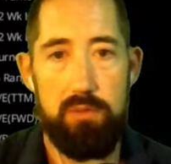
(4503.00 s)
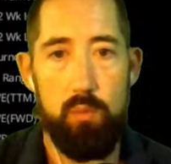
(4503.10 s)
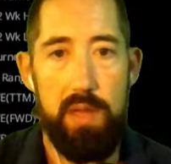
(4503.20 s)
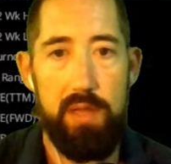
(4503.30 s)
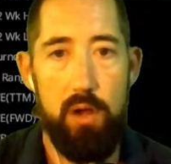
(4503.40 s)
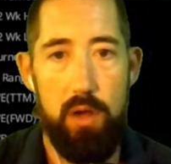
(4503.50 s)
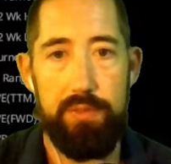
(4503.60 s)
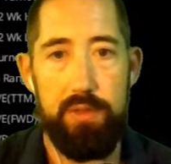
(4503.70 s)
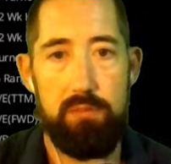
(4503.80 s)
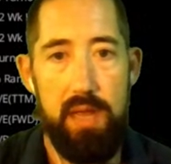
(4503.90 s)
the way on
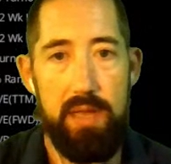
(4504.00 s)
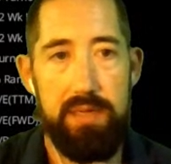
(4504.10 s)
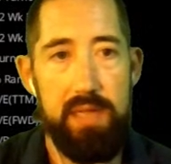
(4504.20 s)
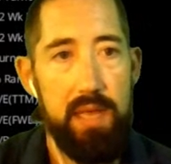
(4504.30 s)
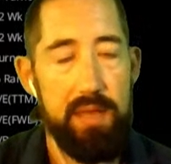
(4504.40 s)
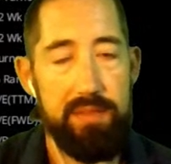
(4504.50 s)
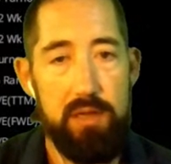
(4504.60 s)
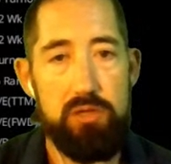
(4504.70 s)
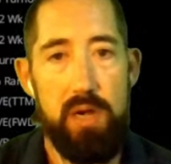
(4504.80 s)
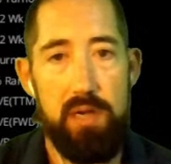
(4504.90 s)
the grind and
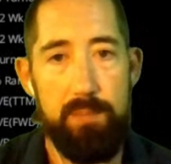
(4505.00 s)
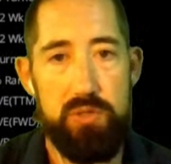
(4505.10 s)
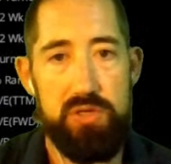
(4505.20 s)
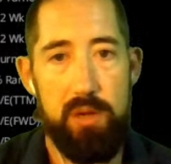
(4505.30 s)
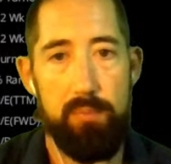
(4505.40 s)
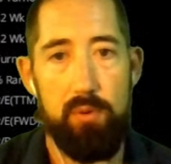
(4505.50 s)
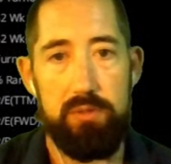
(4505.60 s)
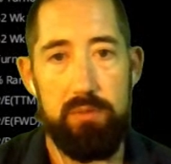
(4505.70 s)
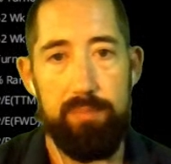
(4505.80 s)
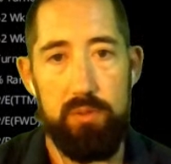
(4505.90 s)
they're trying to push their
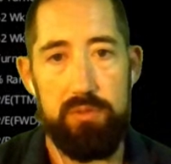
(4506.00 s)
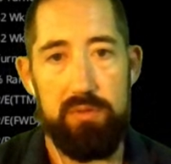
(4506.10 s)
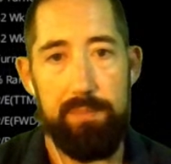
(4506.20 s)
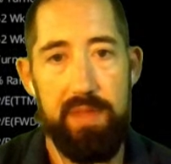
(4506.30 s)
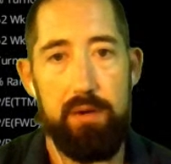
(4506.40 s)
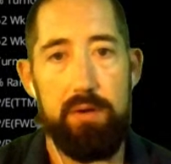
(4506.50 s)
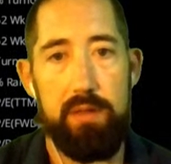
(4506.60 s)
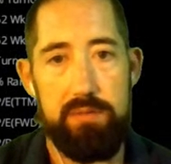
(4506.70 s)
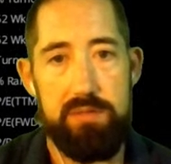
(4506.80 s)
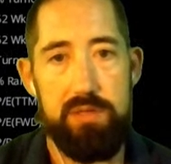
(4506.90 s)
boulder, boulder up their
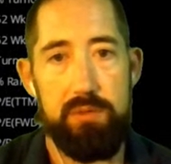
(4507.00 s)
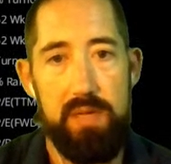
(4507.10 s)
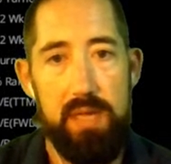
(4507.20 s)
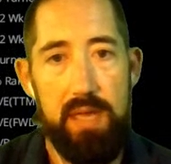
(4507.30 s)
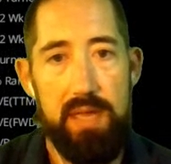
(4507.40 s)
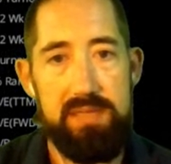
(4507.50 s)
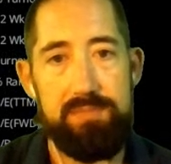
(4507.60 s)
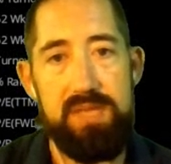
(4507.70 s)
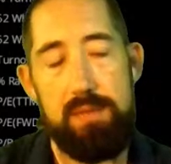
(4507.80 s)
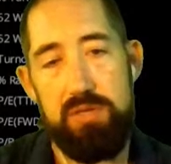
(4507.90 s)
hill too. And
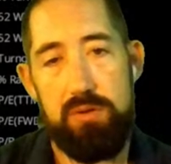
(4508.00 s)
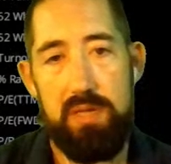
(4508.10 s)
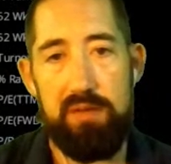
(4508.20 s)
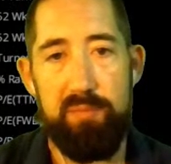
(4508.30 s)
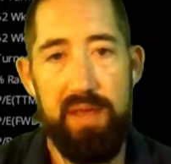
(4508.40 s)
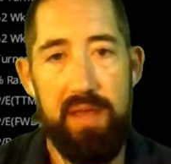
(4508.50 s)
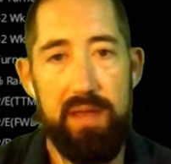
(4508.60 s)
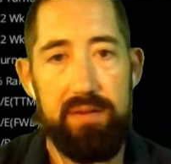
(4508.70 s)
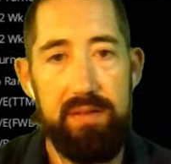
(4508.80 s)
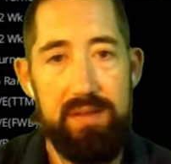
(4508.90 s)
sometimes you can give them a
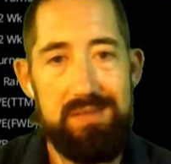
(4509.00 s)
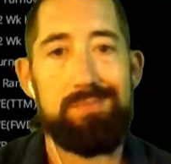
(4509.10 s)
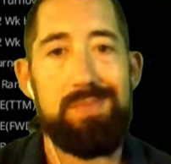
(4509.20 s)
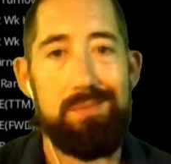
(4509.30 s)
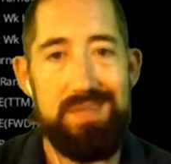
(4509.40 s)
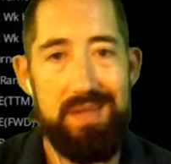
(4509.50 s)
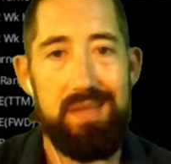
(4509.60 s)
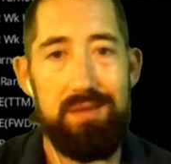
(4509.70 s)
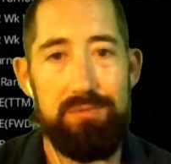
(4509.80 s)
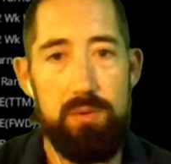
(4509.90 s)
hand. Sometimes they can
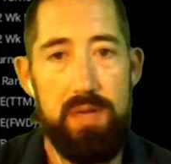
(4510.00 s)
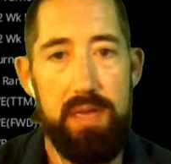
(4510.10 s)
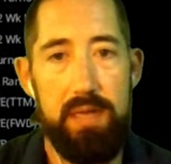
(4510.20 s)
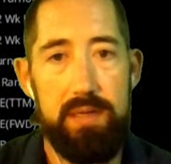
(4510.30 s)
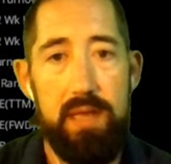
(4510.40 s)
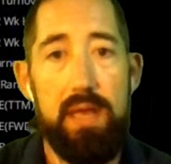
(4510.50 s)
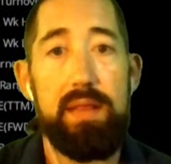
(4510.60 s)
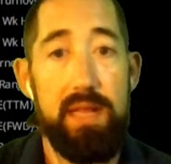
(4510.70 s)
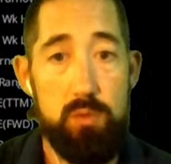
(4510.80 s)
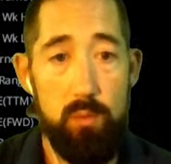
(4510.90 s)
give you a hand.
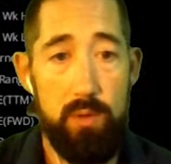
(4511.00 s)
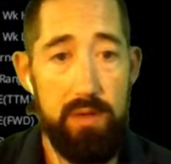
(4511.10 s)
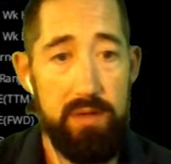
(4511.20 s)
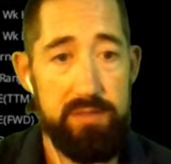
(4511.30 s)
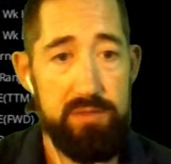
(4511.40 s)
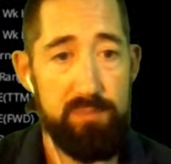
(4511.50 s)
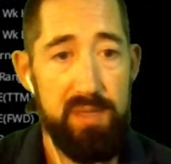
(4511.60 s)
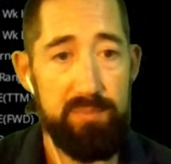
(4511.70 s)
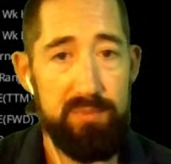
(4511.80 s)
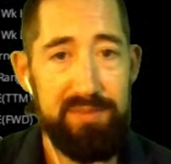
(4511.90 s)
That's what we're here to do,
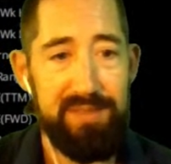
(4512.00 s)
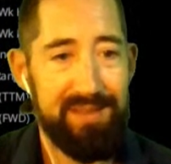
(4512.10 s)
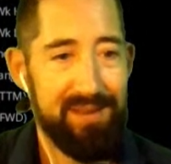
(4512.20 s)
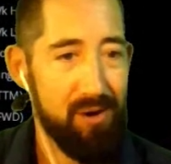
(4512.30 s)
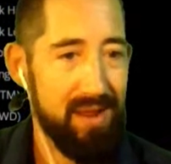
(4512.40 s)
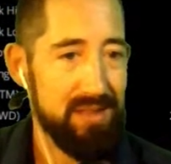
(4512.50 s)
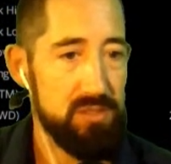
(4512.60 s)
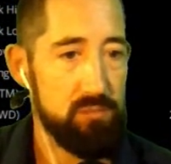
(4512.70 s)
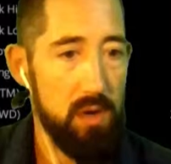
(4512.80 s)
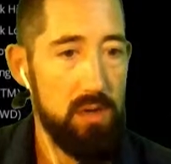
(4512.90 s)
people. All right,
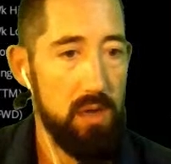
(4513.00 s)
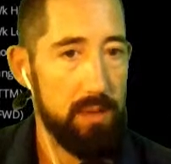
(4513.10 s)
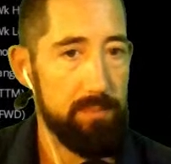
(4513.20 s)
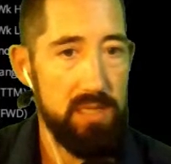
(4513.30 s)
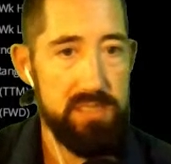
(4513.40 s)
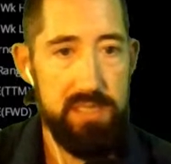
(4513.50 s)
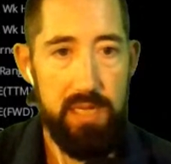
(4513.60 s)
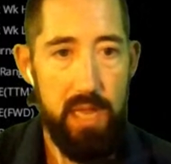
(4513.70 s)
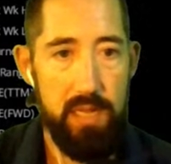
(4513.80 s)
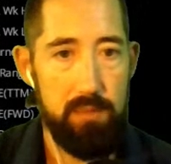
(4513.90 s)
so rock on. I'm not seeing
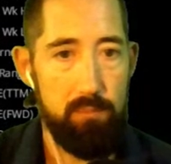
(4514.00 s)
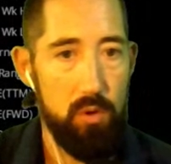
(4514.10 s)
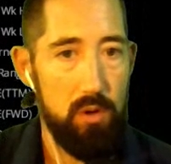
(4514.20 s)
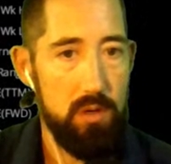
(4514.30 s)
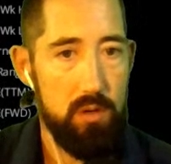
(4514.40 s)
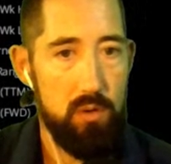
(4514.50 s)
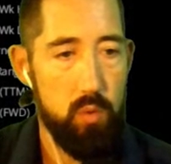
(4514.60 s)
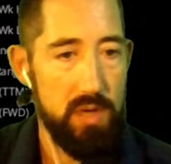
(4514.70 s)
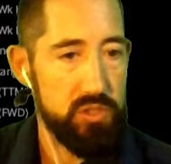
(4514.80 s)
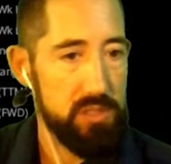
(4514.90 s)
any more
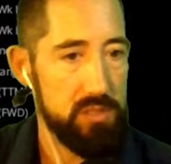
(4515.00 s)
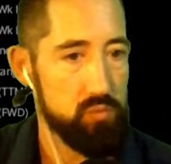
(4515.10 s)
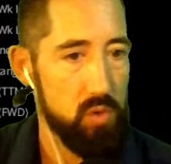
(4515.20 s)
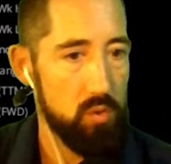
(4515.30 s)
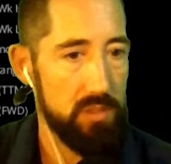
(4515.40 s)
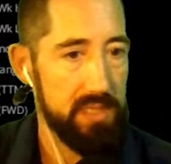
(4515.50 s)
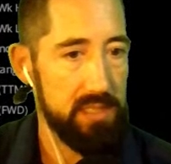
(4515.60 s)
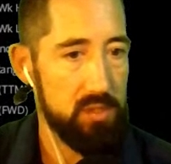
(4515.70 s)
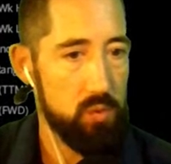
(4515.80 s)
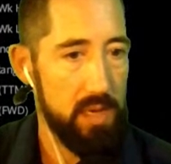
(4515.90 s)
questions rolling
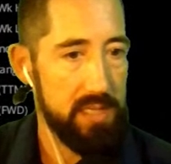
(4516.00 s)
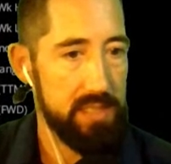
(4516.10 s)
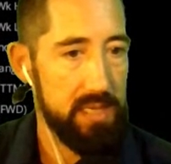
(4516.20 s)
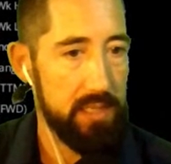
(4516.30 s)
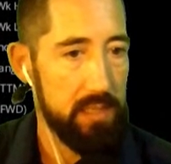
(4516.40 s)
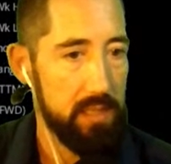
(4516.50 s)
in quite yet.